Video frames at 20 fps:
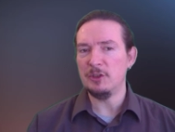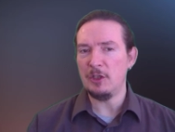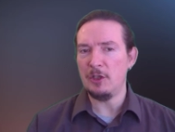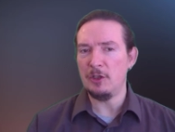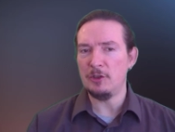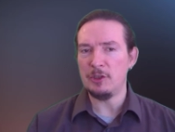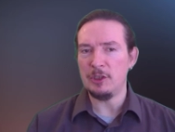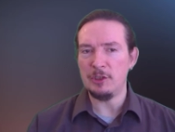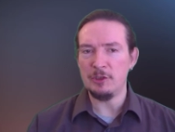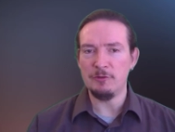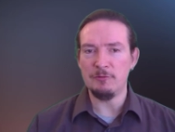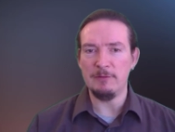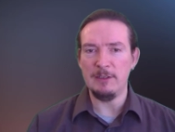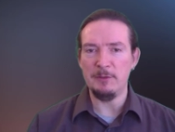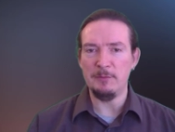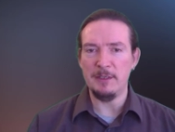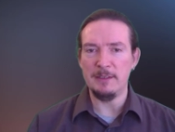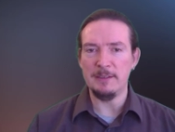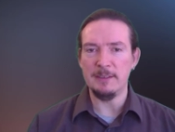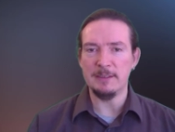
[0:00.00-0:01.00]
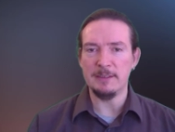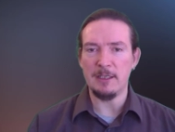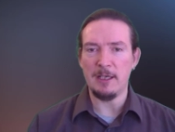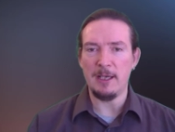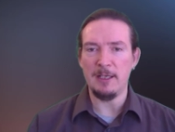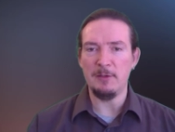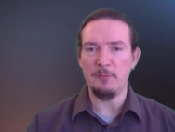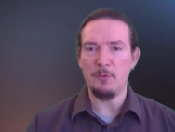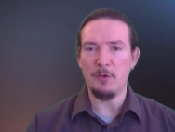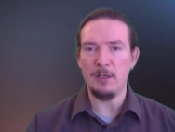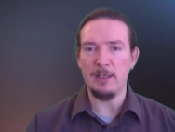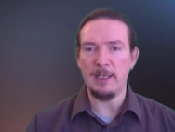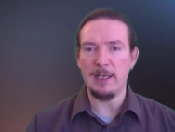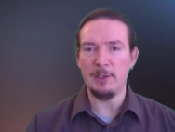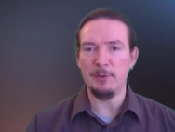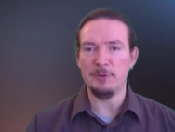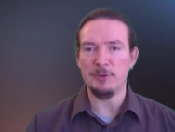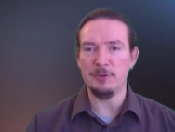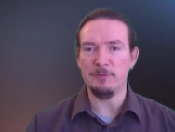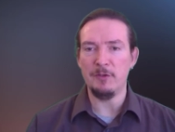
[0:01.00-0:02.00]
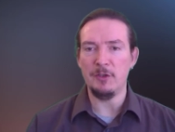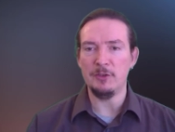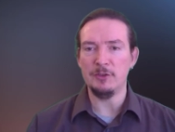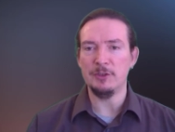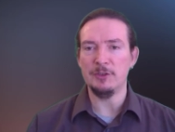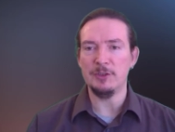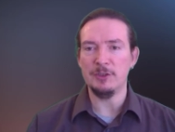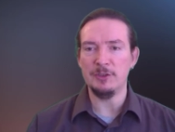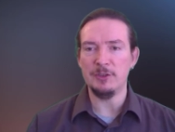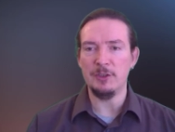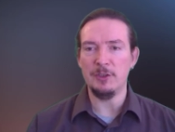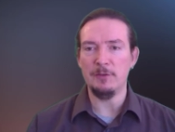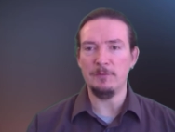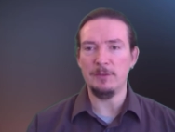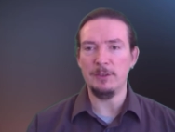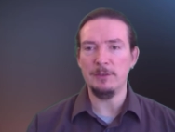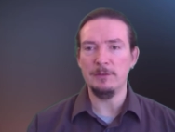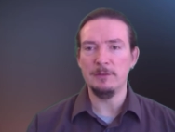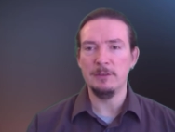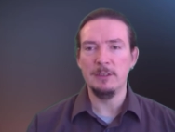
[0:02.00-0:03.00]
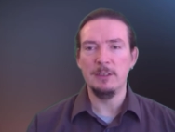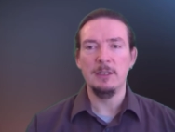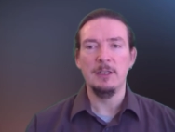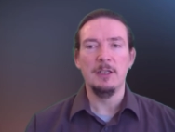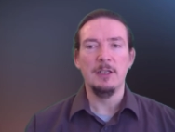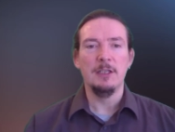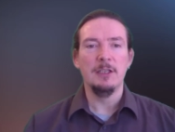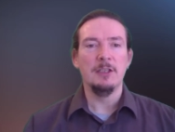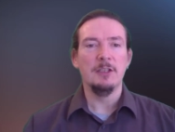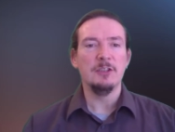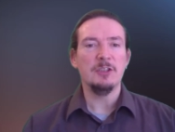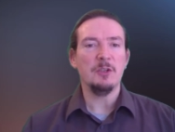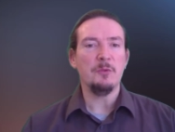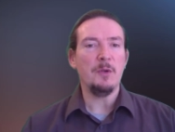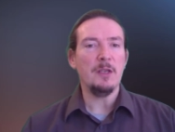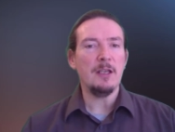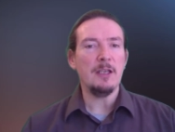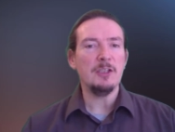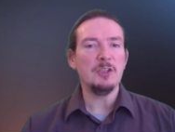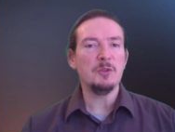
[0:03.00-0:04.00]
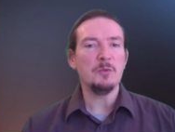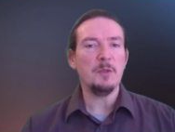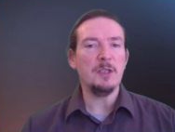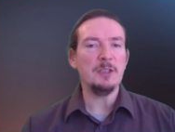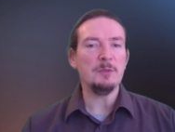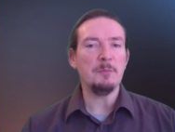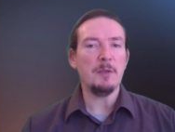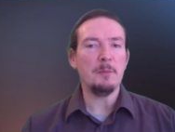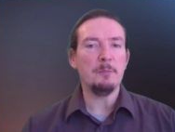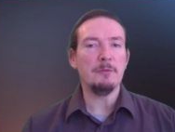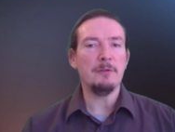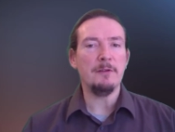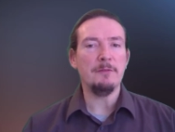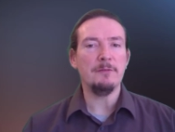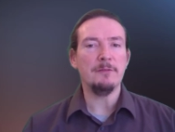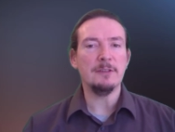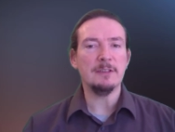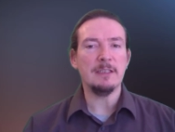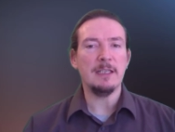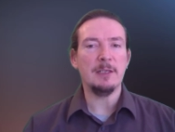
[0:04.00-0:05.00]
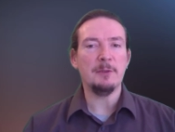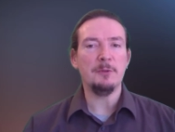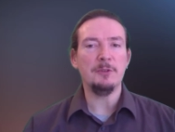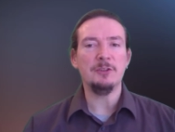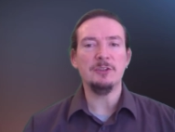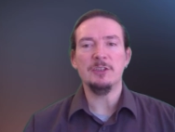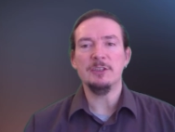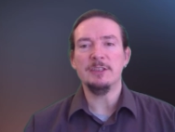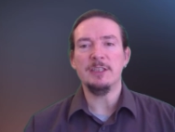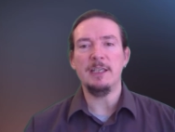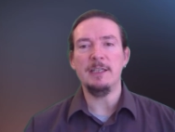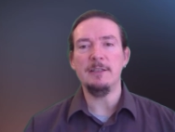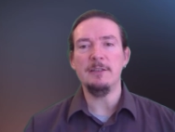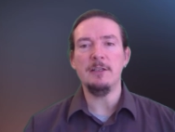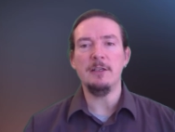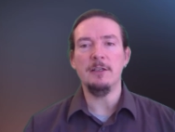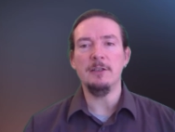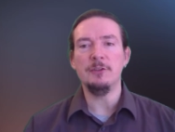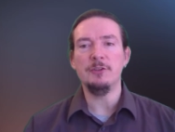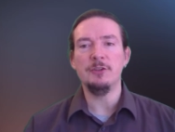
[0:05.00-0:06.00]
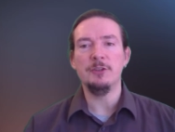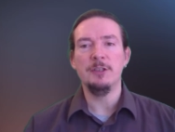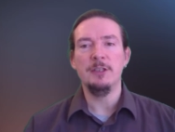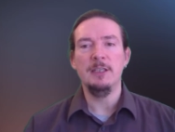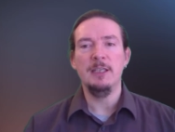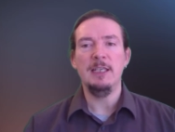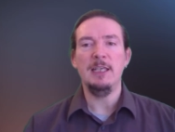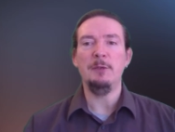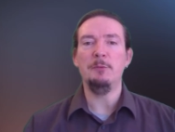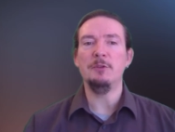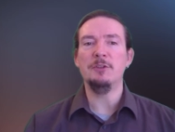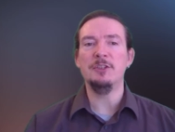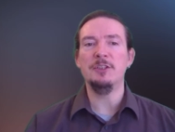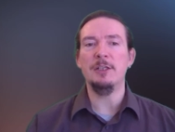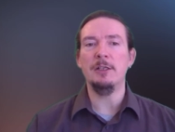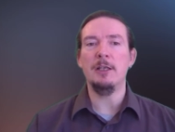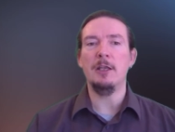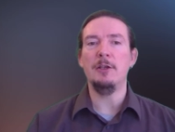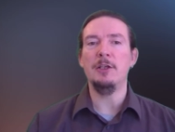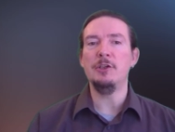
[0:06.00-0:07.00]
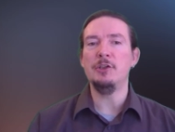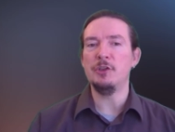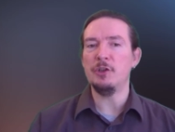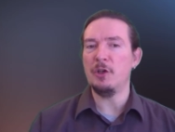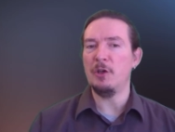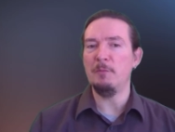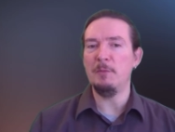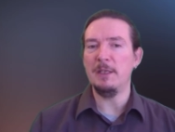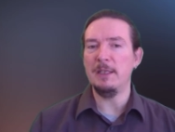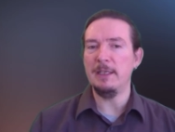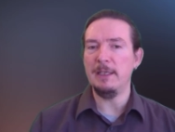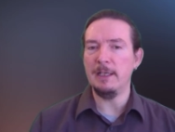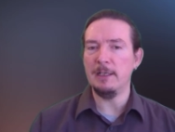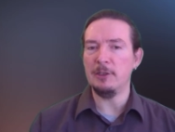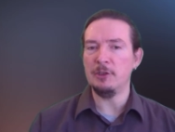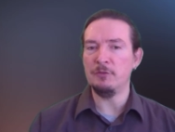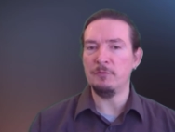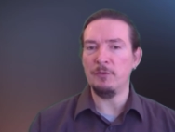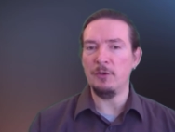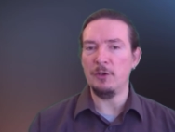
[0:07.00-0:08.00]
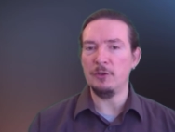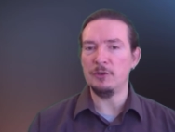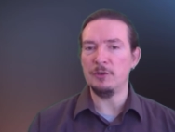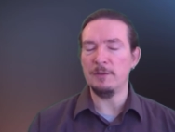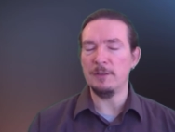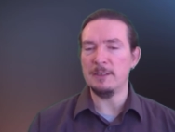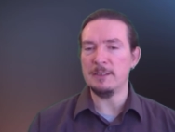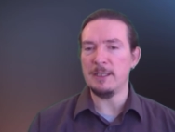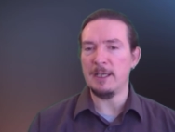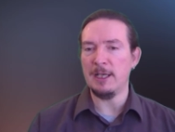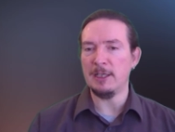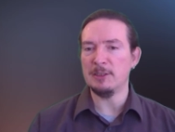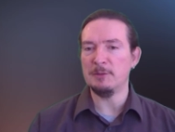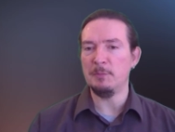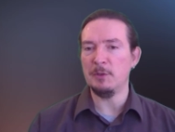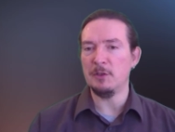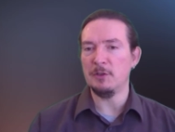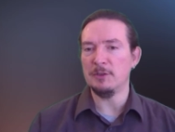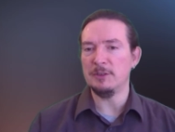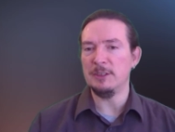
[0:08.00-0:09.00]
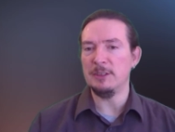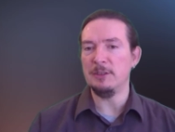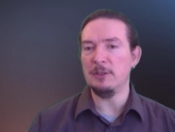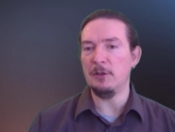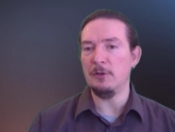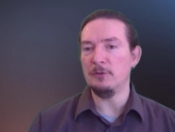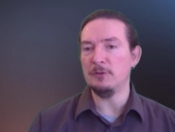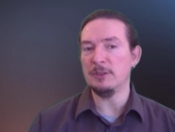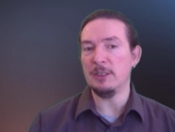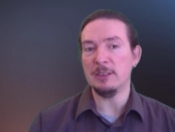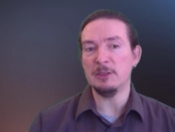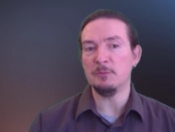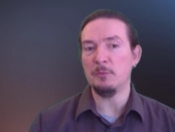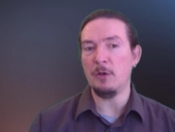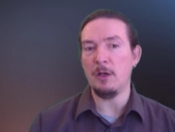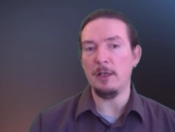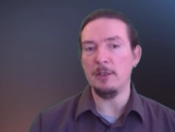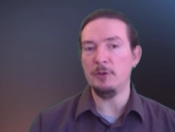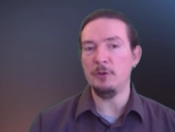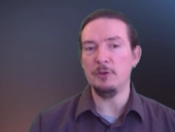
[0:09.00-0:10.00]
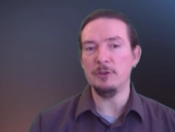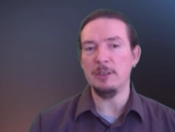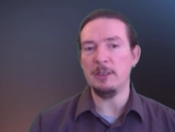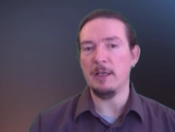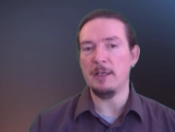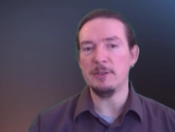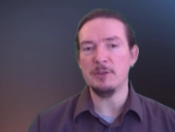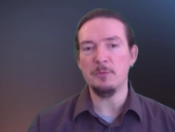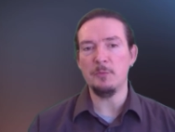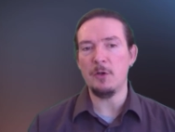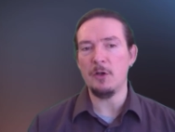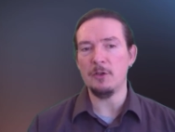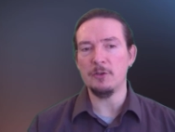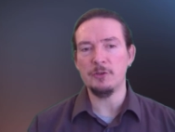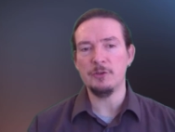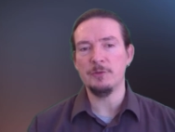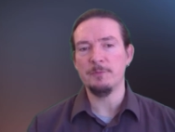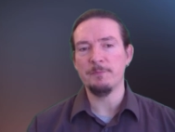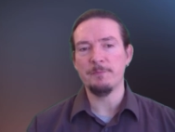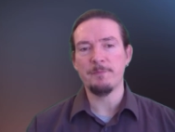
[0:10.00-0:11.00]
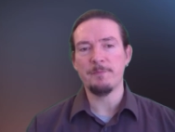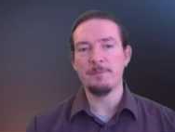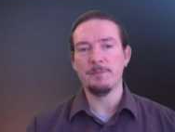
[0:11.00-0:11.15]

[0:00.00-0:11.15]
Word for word: search history when deciding what language version to serve you. So when I switched my preference language to say Dutch, it would still only show me the English version of the text because it knows that's what I usually like to watch.